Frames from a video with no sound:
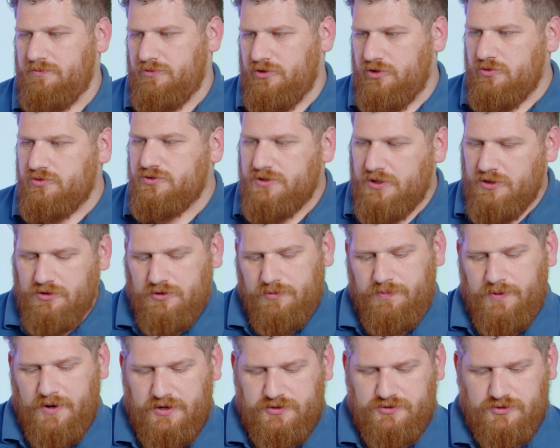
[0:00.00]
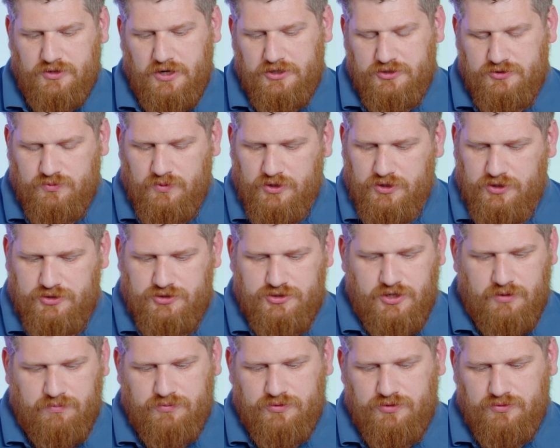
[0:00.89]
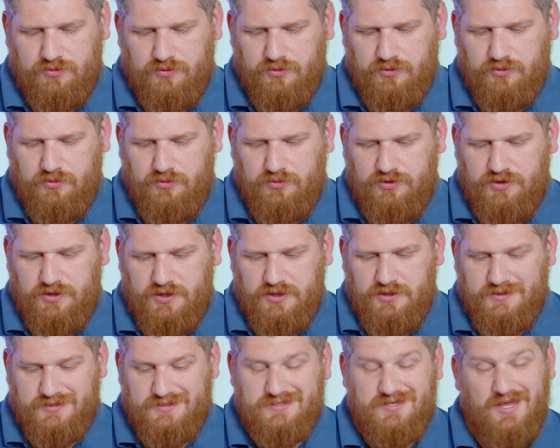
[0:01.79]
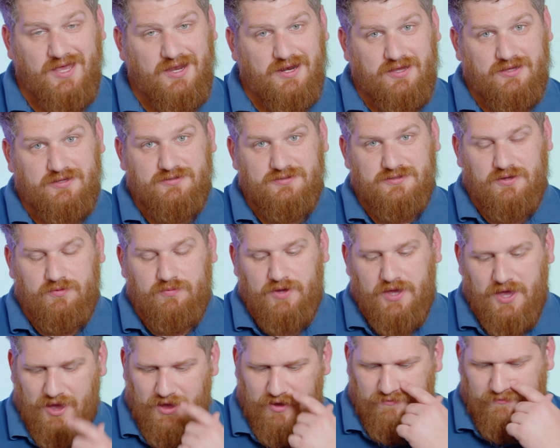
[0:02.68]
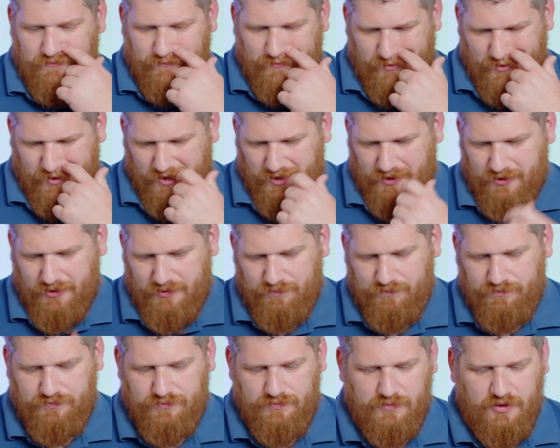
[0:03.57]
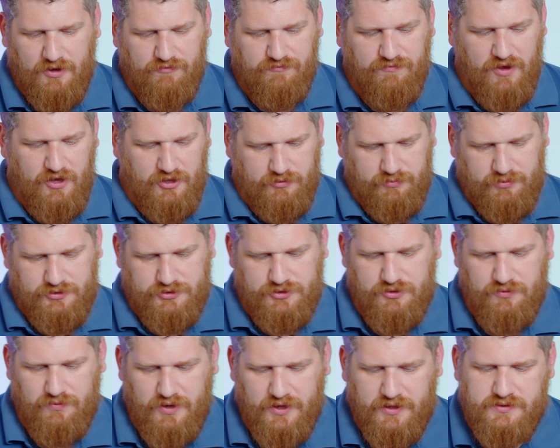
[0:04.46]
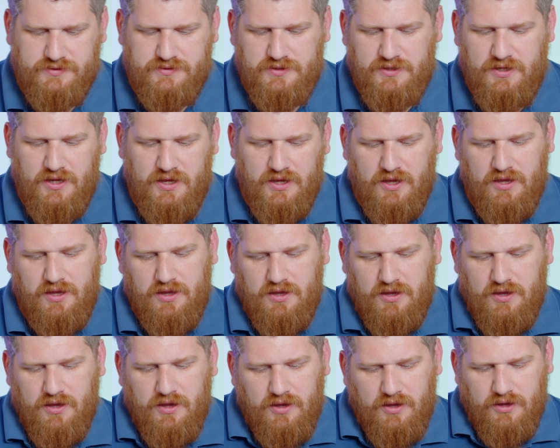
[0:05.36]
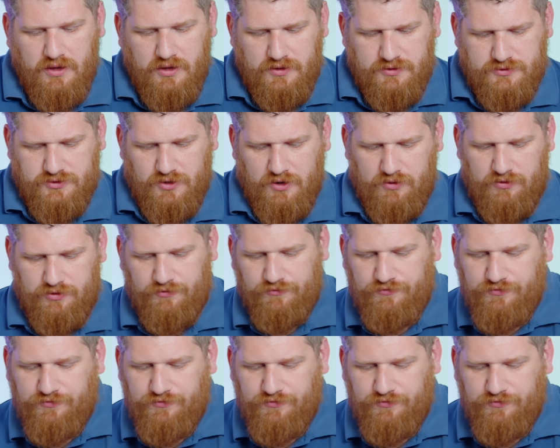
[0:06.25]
using the compressor, I just want to jump through the settings that we have available to us. So the